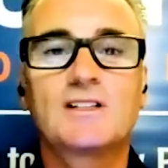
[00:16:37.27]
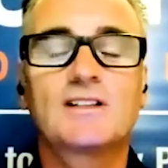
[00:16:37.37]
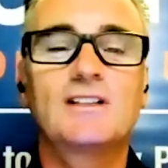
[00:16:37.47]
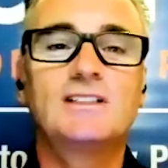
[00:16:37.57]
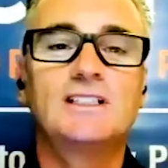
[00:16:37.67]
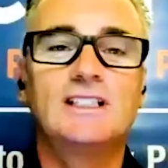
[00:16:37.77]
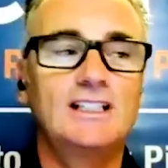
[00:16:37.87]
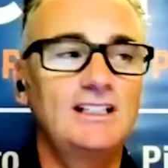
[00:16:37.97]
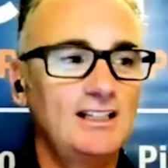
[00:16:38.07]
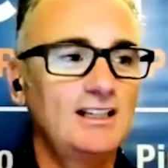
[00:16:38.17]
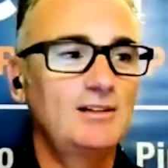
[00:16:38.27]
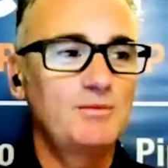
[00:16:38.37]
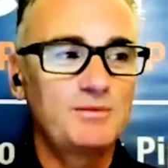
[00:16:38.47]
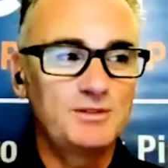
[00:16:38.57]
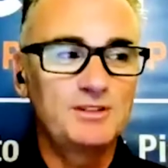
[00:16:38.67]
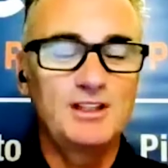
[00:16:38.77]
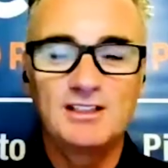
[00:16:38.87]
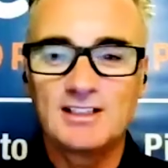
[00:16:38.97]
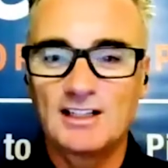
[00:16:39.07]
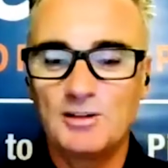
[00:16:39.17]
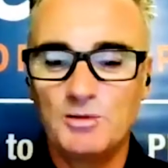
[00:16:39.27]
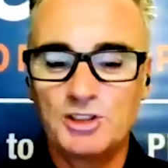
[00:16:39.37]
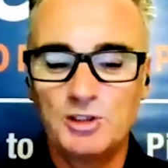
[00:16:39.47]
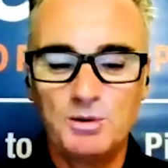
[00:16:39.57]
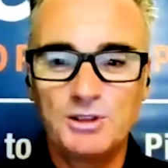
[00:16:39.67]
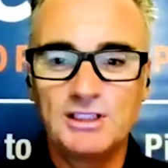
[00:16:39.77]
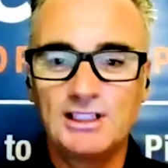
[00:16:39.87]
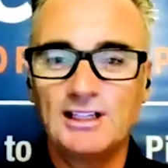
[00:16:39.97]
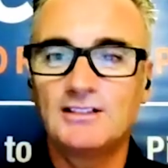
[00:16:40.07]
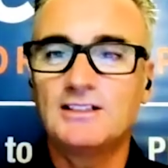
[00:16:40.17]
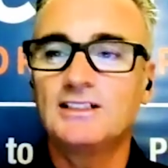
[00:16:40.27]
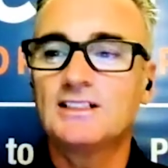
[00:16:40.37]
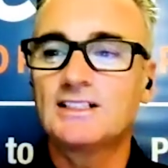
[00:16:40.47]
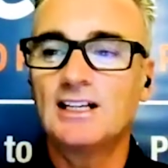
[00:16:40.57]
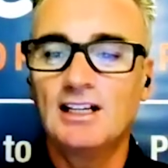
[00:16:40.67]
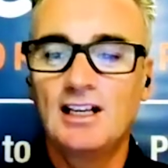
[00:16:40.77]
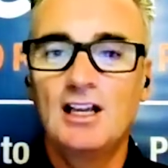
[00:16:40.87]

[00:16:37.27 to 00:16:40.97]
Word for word: I think today, um, exactly what you pointed out is, uh,